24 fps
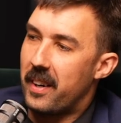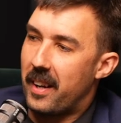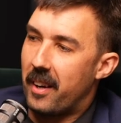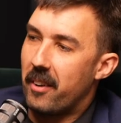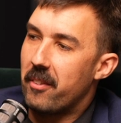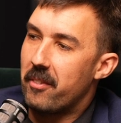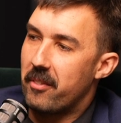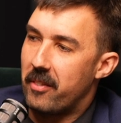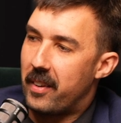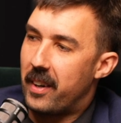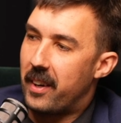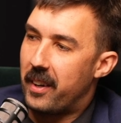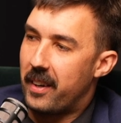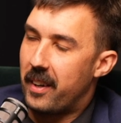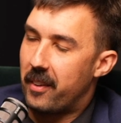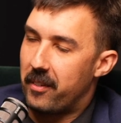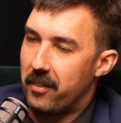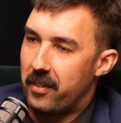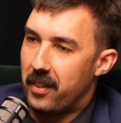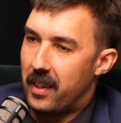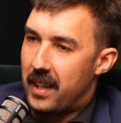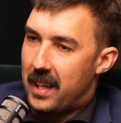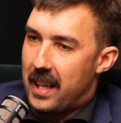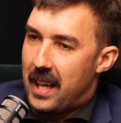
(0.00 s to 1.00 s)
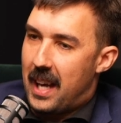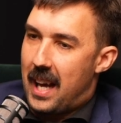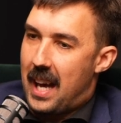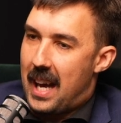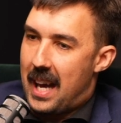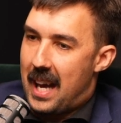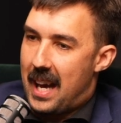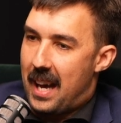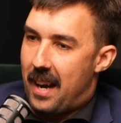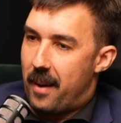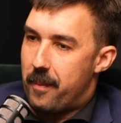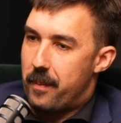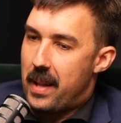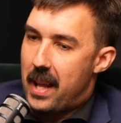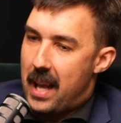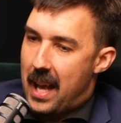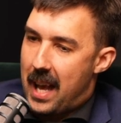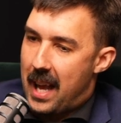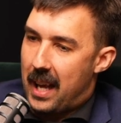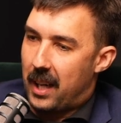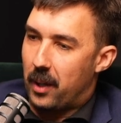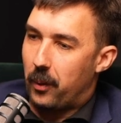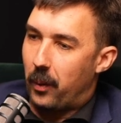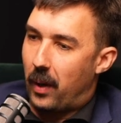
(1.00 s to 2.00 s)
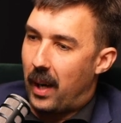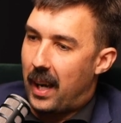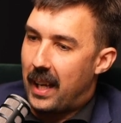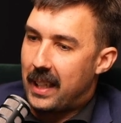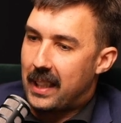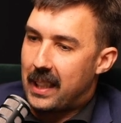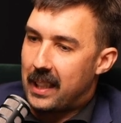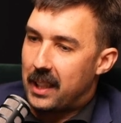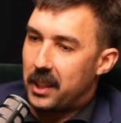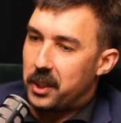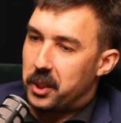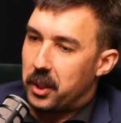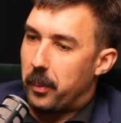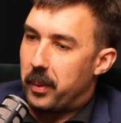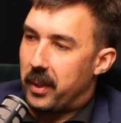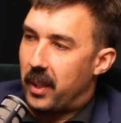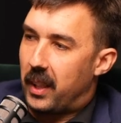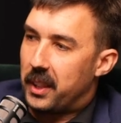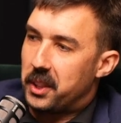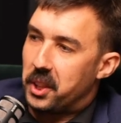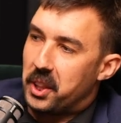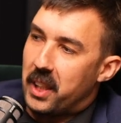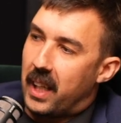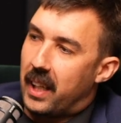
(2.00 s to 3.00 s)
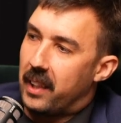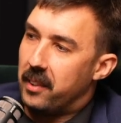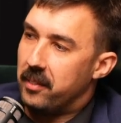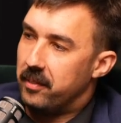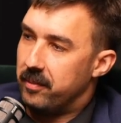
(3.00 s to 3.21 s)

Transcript: enough. Fair enough. Yeah. Um, how do I get a job at IGA?